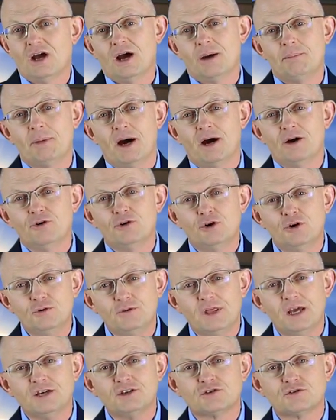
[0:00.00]
about who
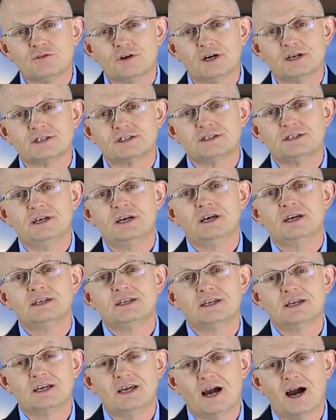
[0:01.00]
they trust
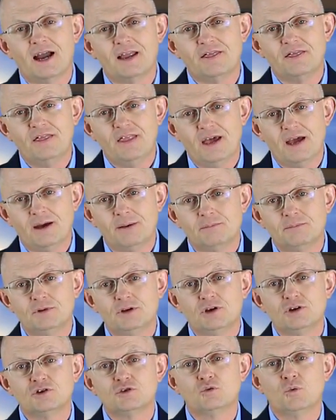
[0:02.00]
to guide them
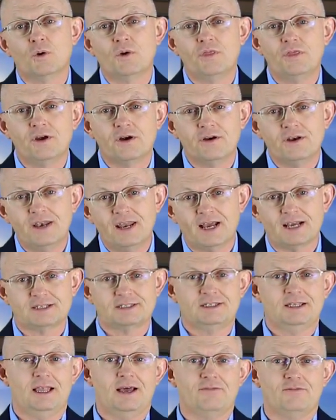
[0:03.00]
toward their
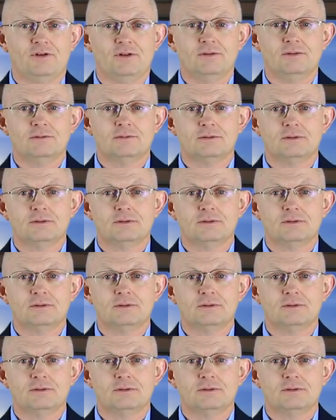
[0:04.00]
next level.